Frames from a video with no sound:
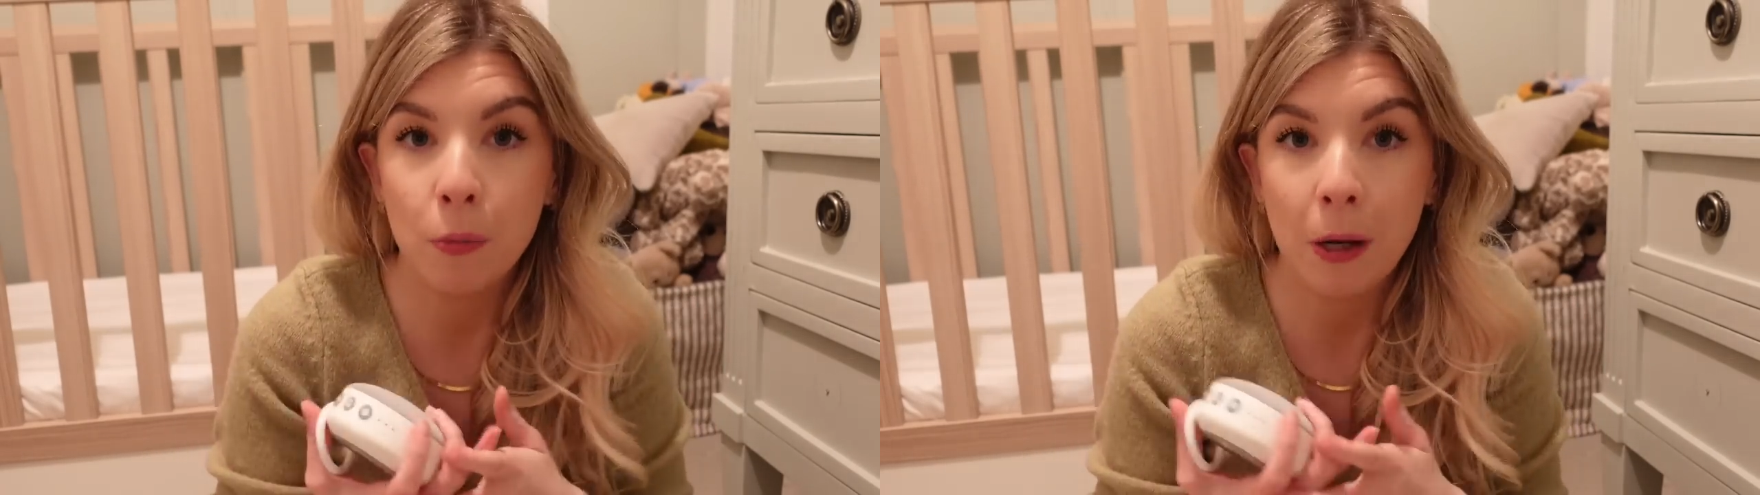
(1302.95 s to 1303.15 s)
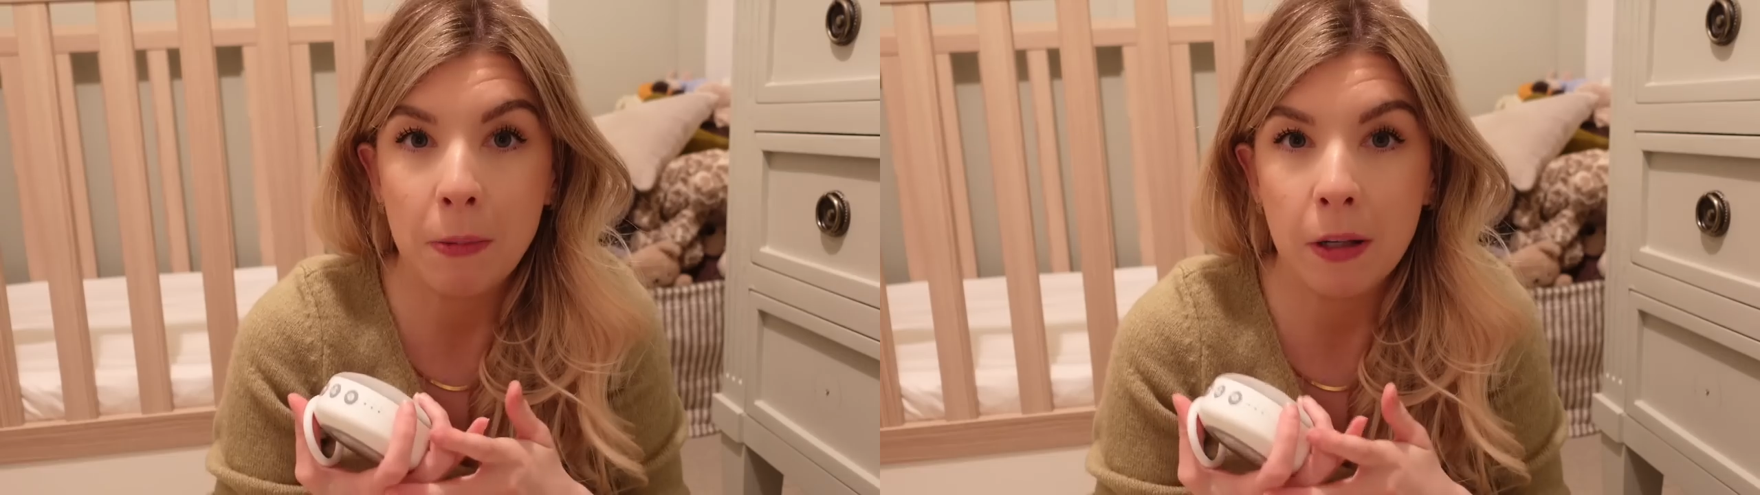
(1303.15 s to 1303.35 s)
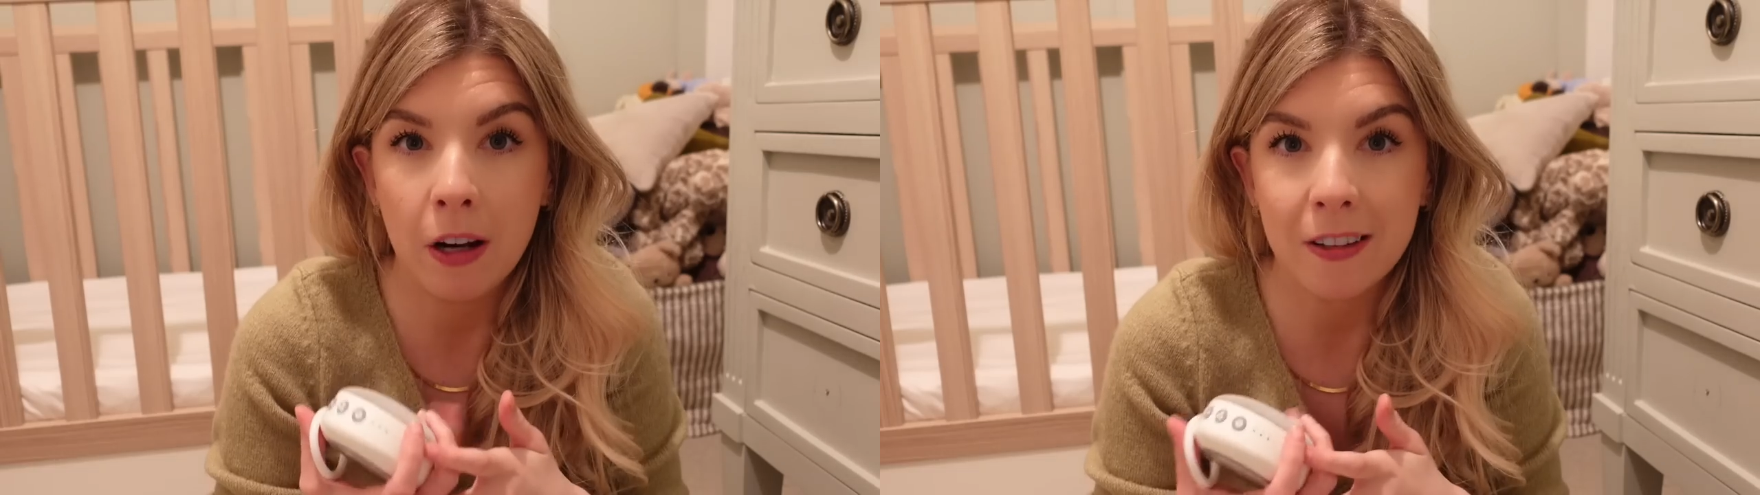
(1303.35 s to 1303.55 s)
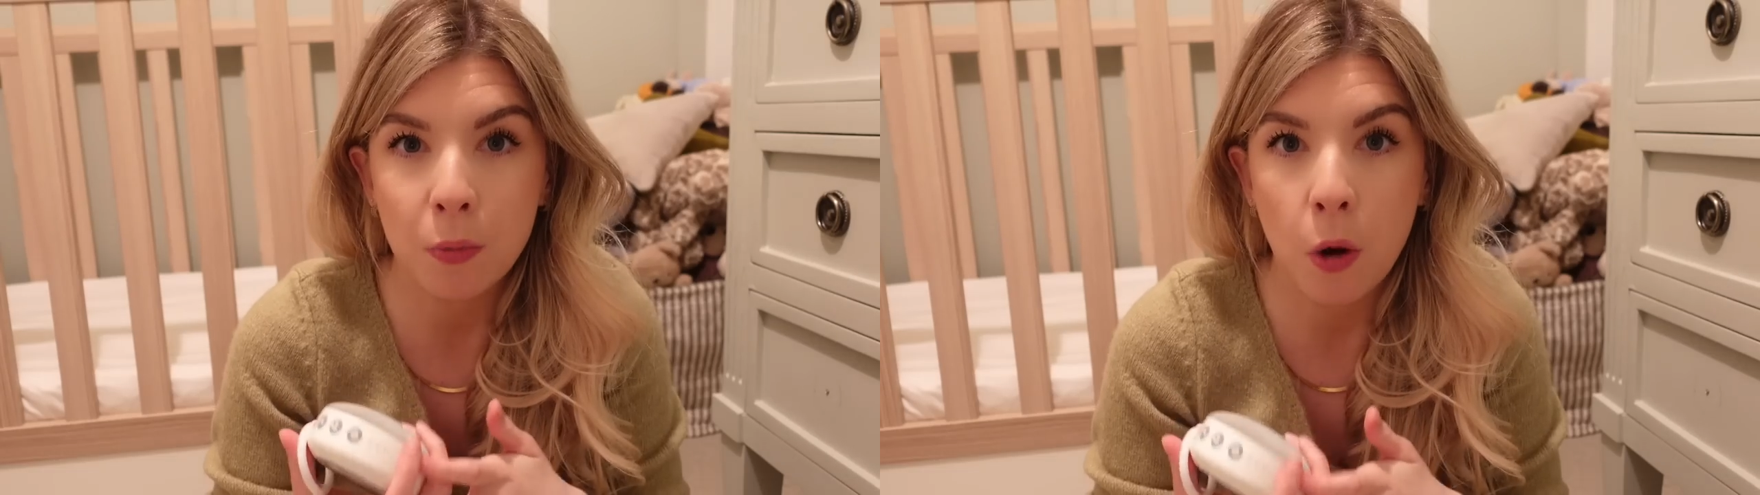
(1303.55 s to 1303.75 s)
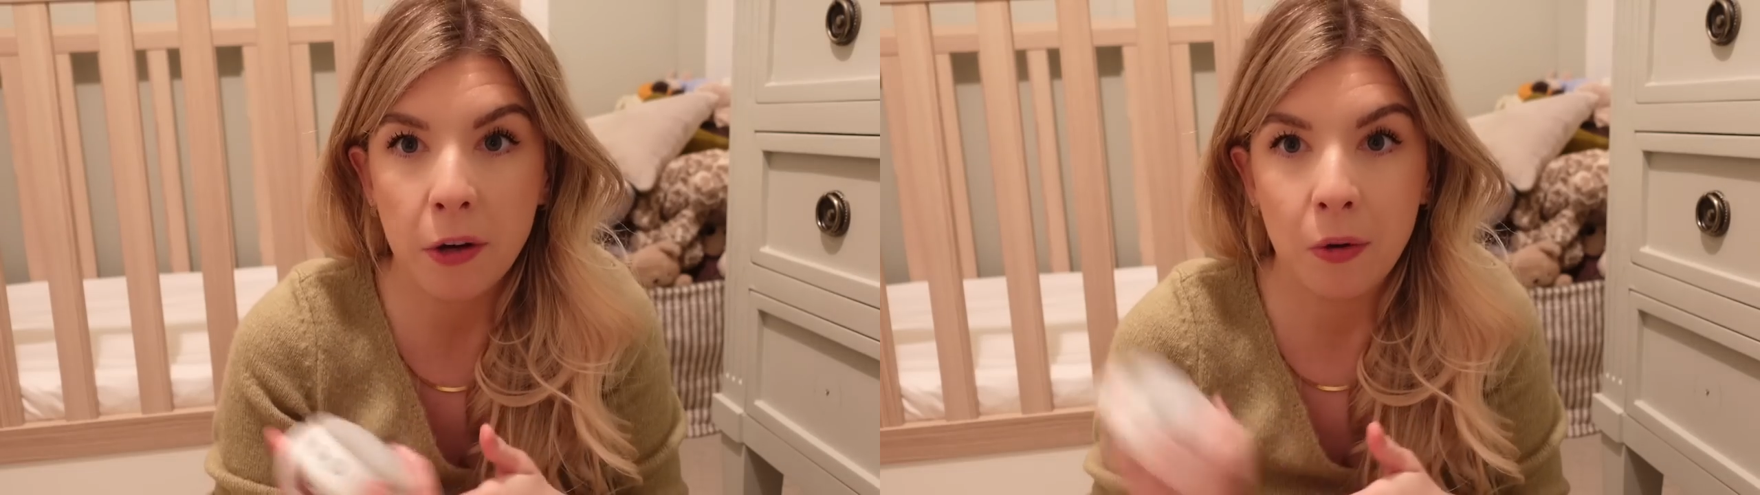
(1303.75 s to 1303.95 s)
your baby
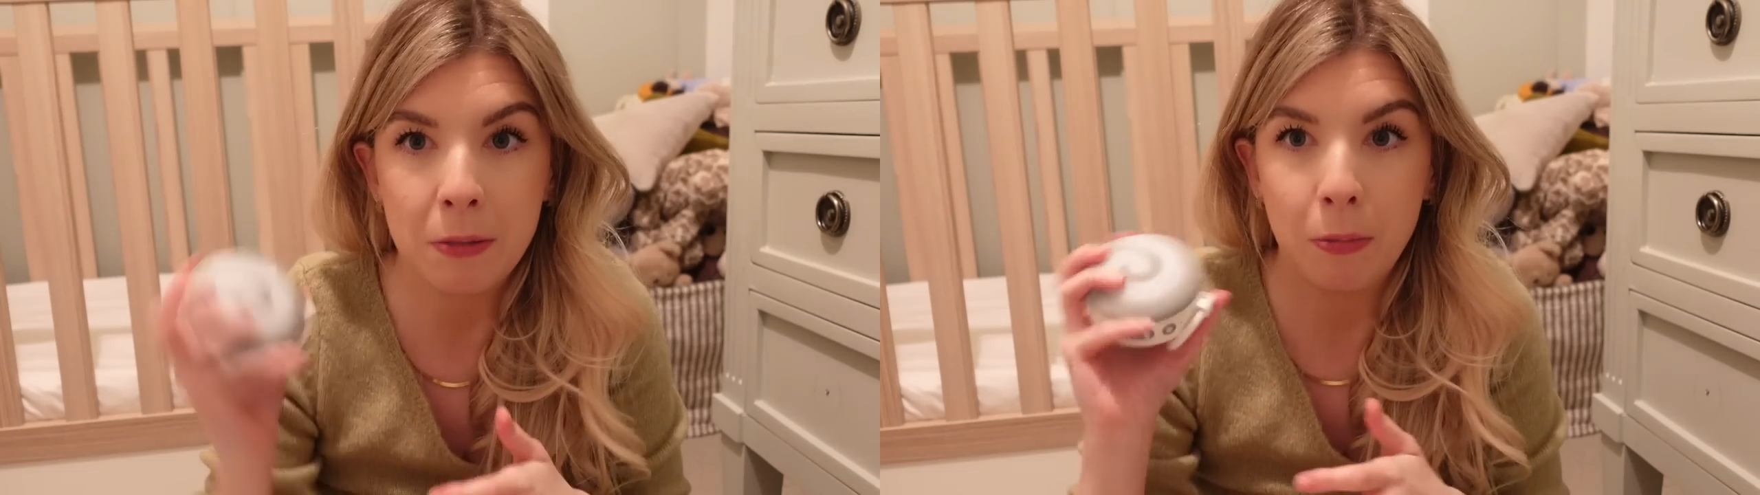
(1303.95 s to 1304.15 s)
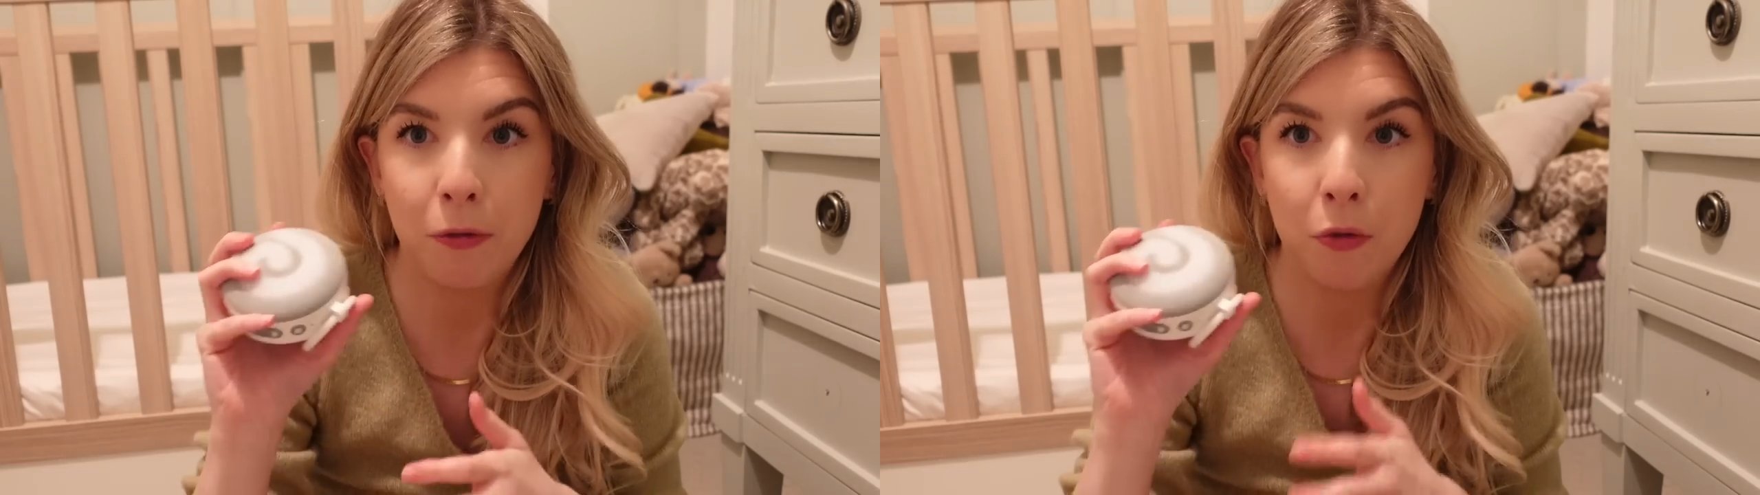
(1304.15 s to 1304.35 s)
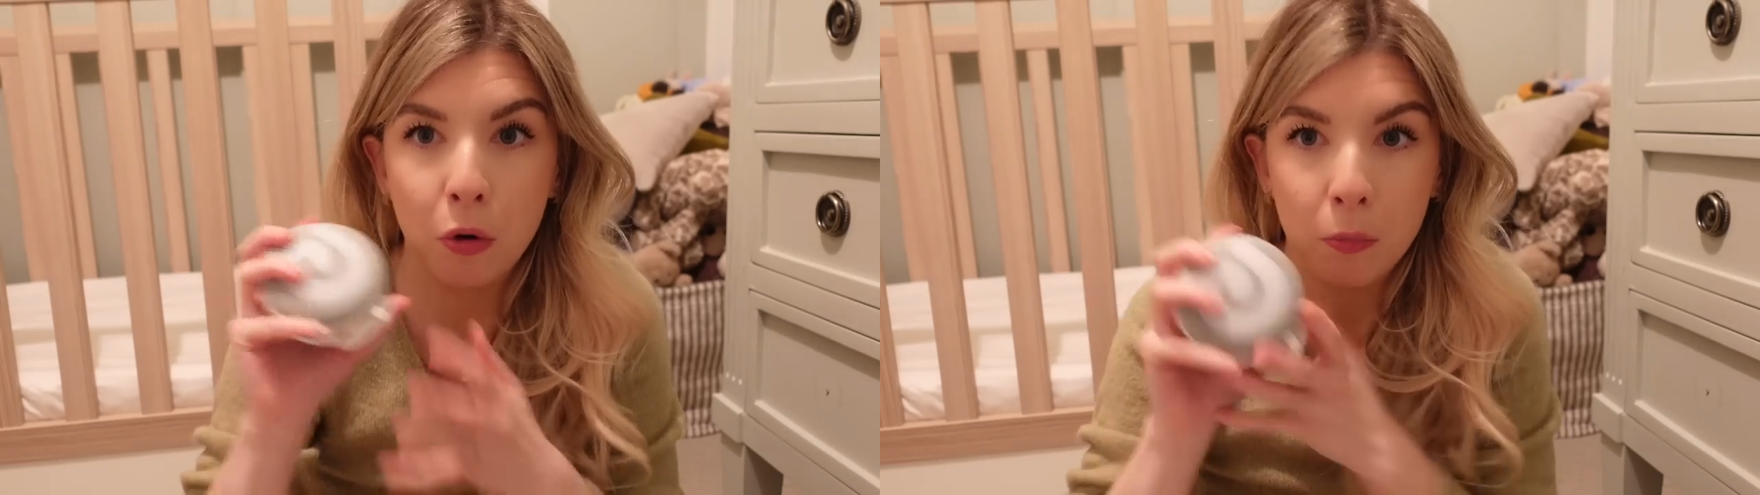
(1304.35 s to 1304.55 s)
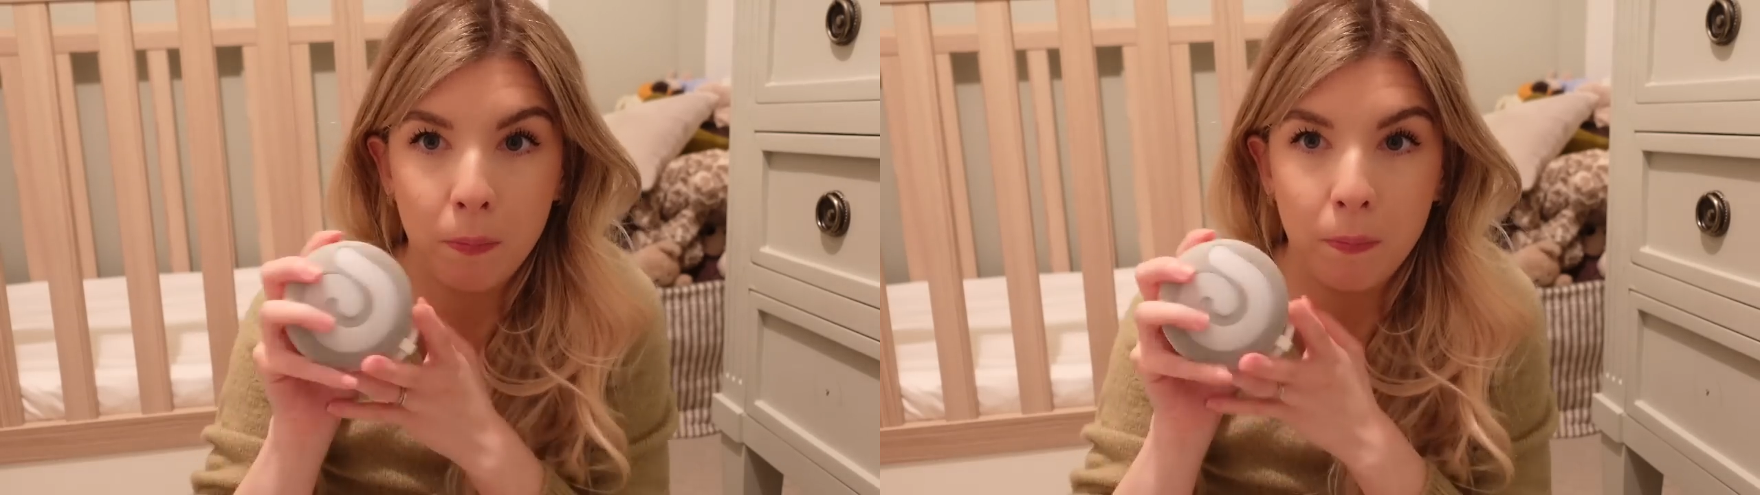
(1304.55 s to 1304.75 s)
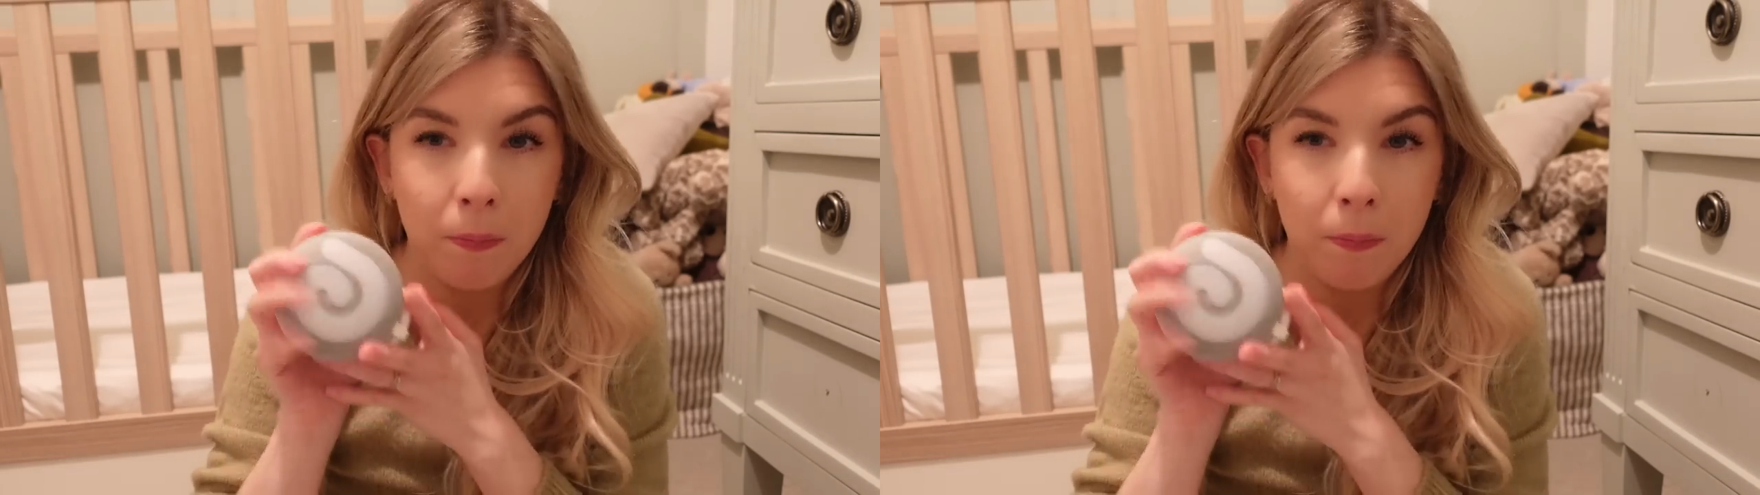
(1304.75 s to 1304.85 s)
likes white noise before